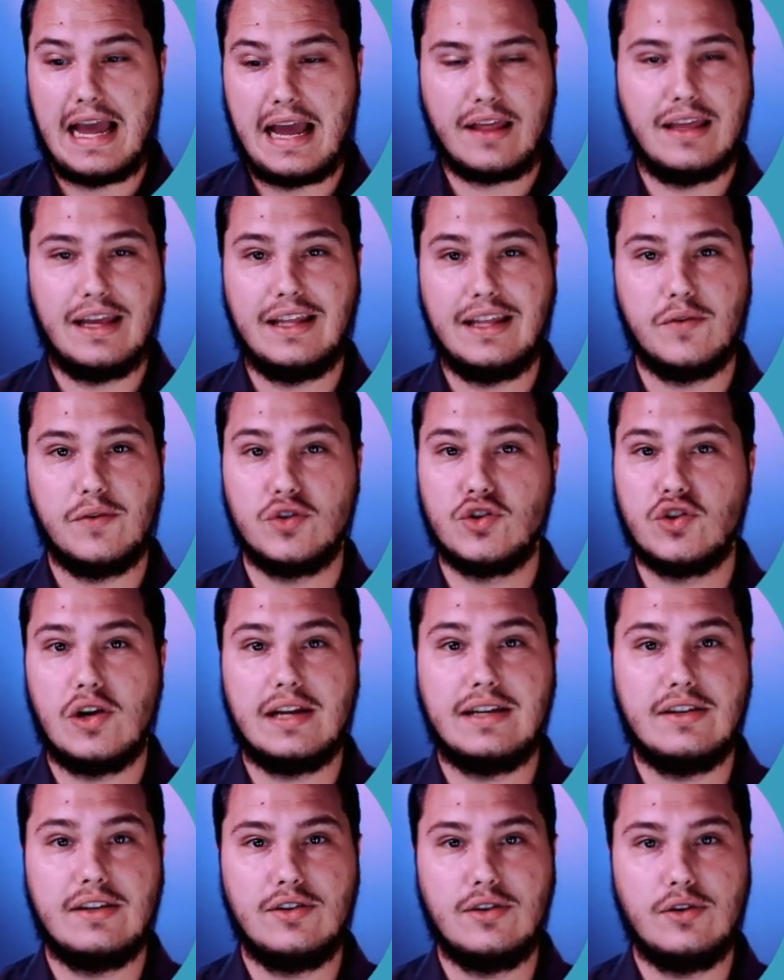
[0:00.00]
thing they were trying
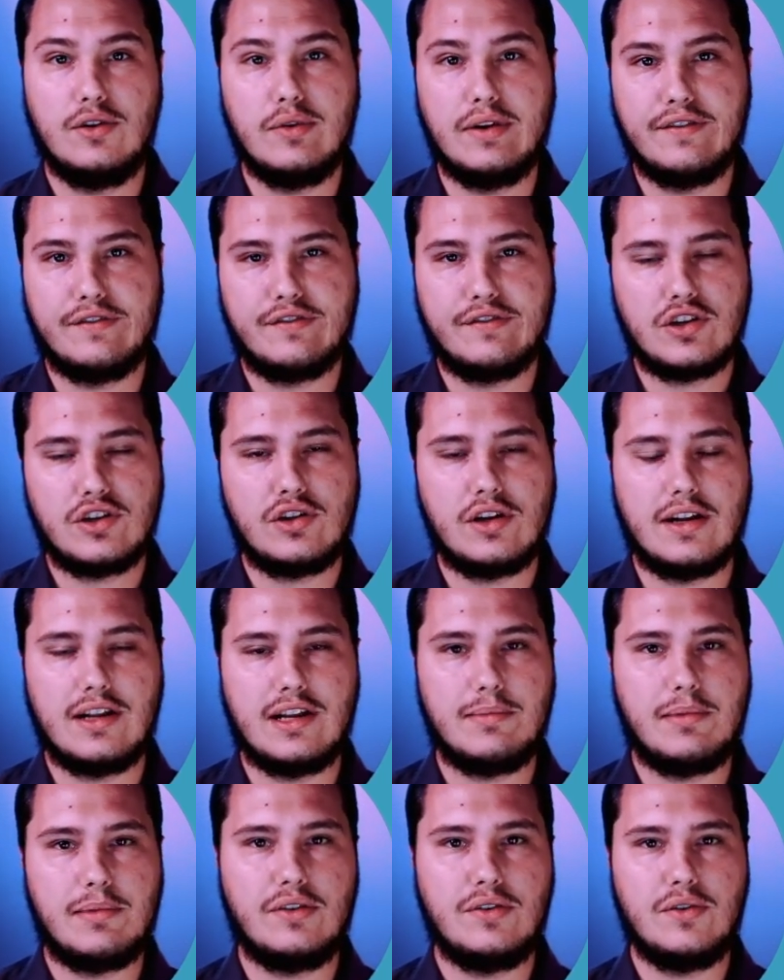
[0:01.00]
to do and frustrated
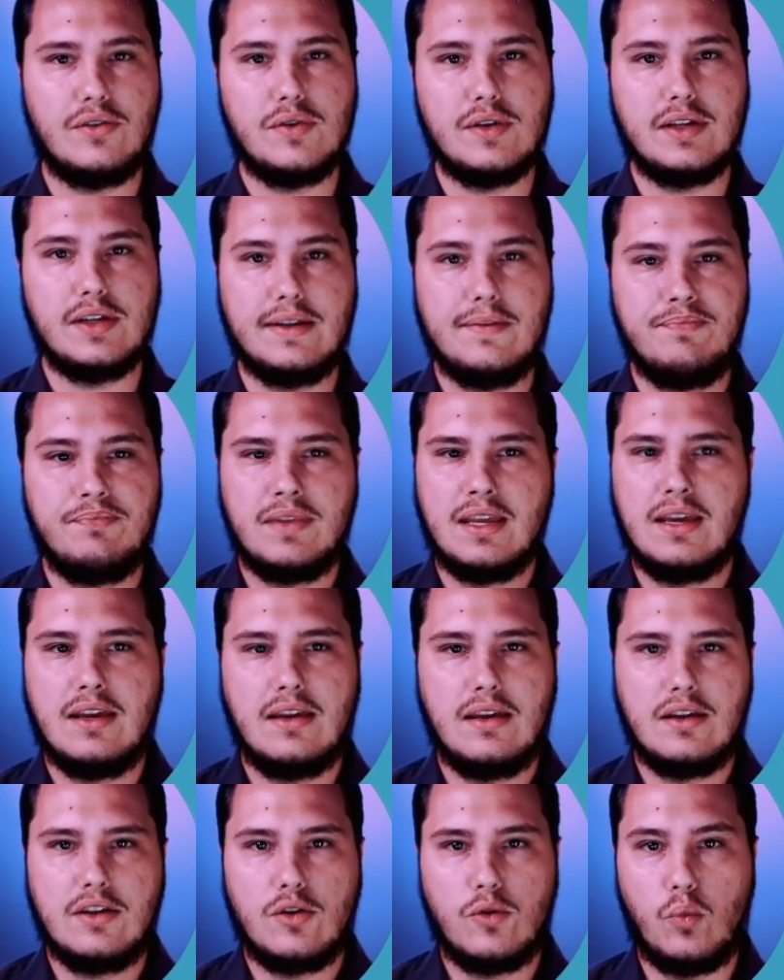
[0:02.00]
about doing
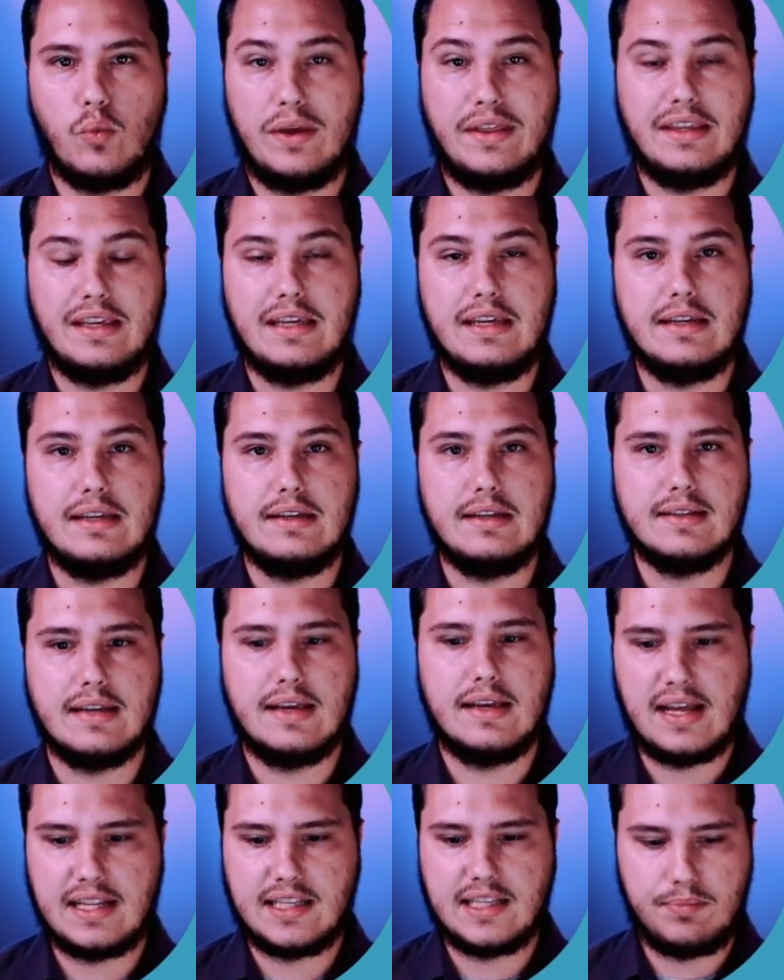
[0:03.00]
with ease.
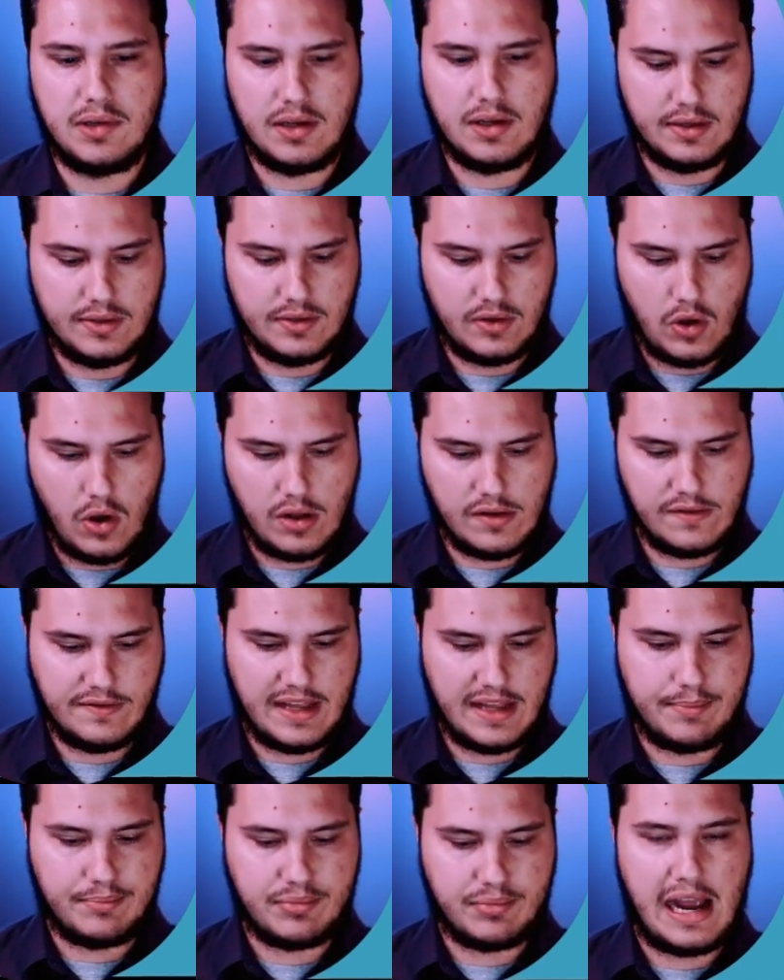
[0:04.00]
And that's because all of
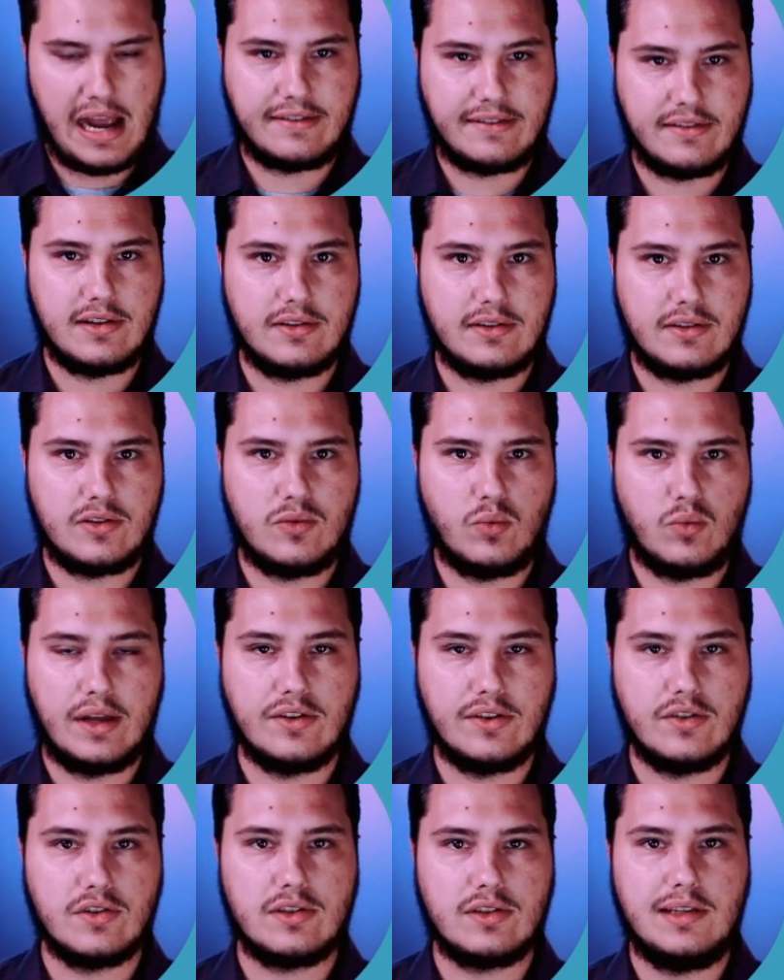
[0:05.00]
that practice while
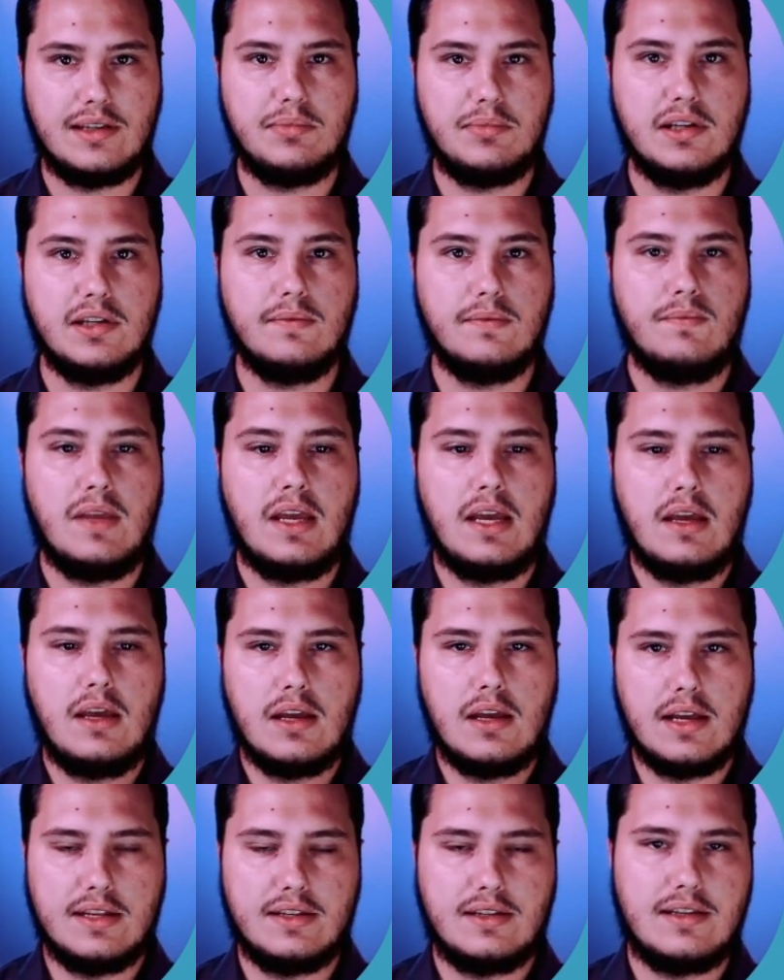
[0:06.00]
you're sleeping
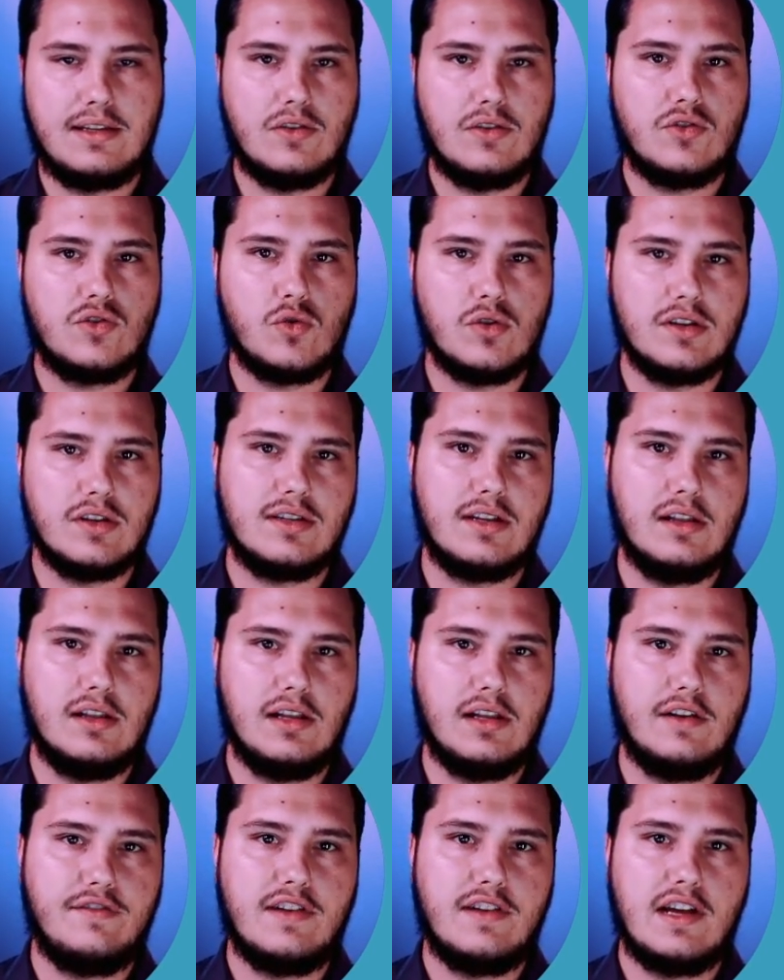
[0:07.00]
is still sort of
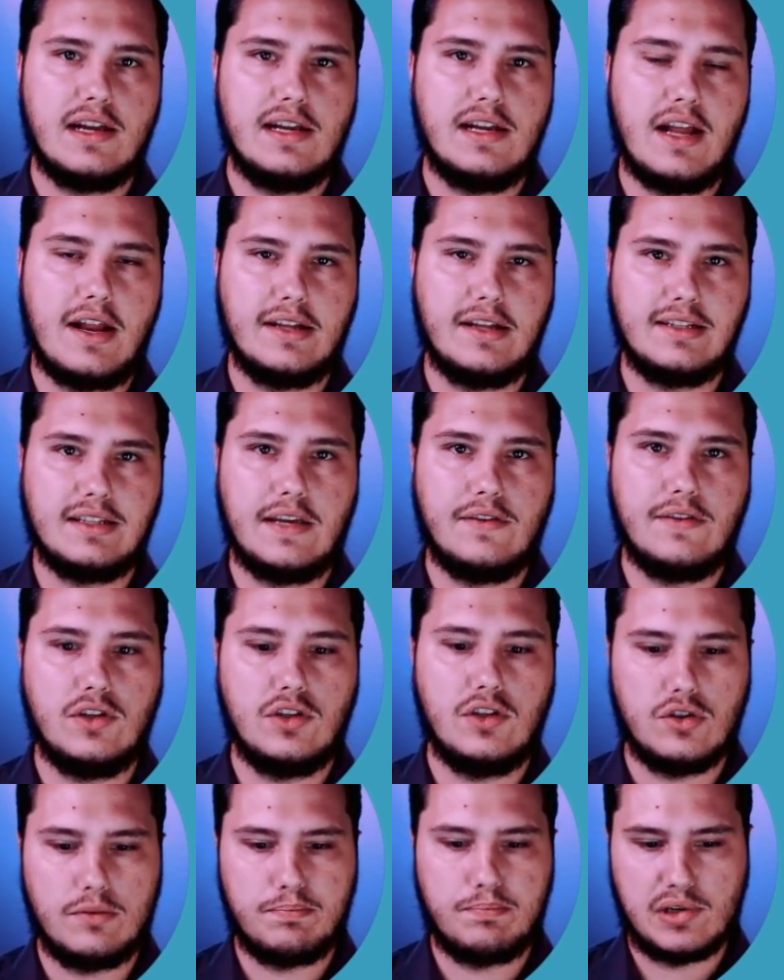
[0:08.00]
solidifying, and it's giving
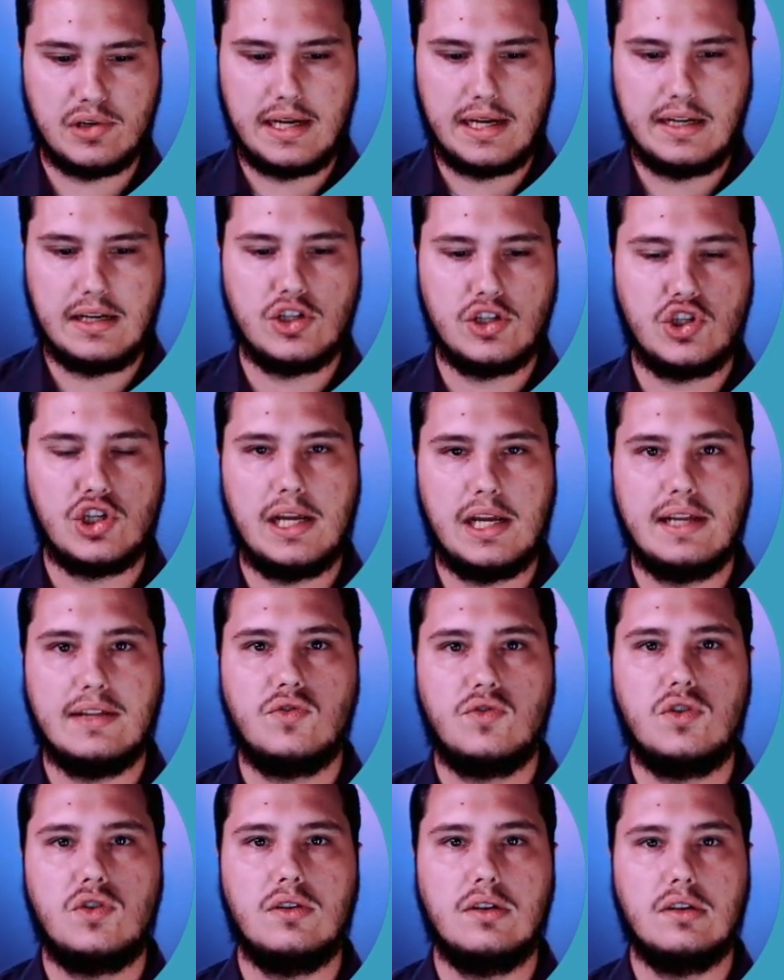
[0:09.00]
your brain a
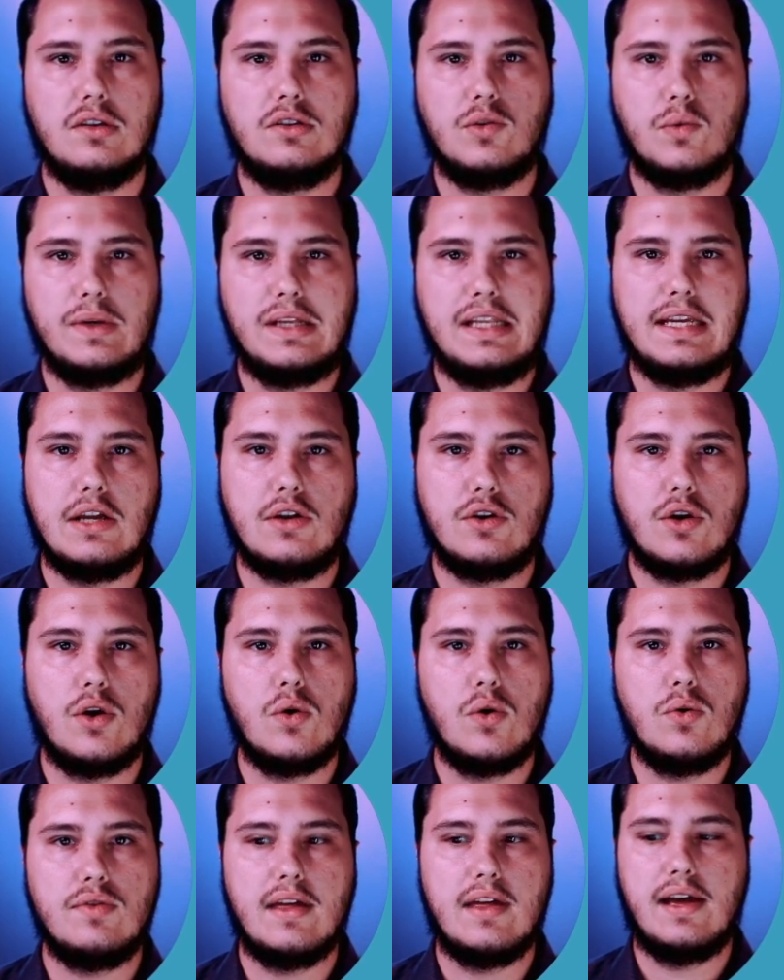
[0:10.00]
chance to really
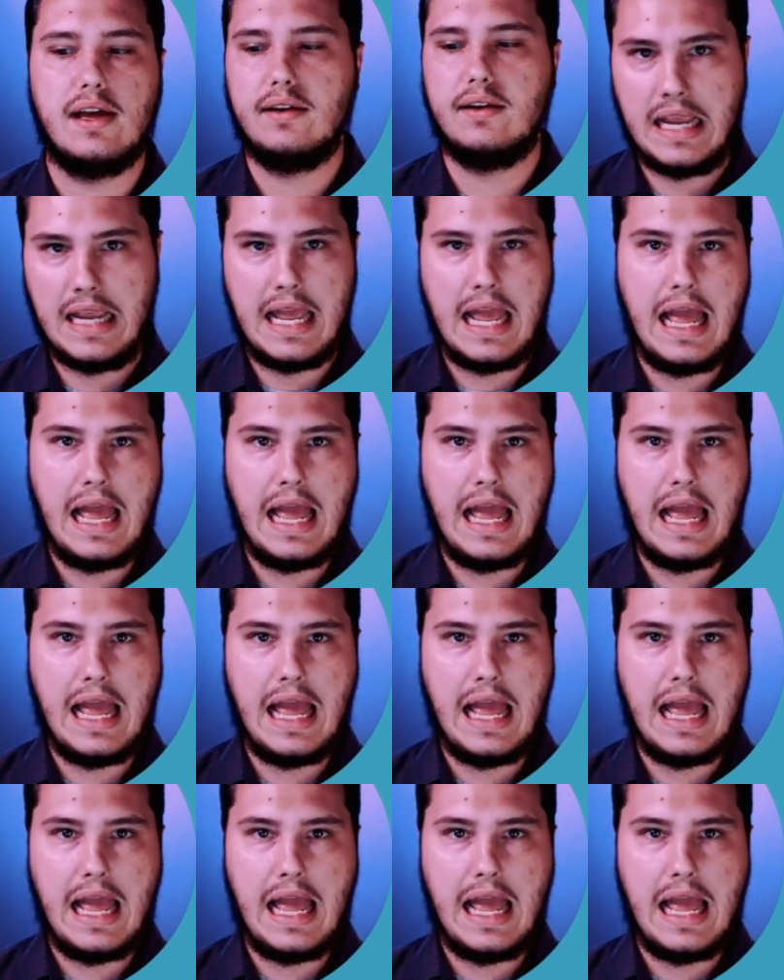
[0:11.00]
encode that.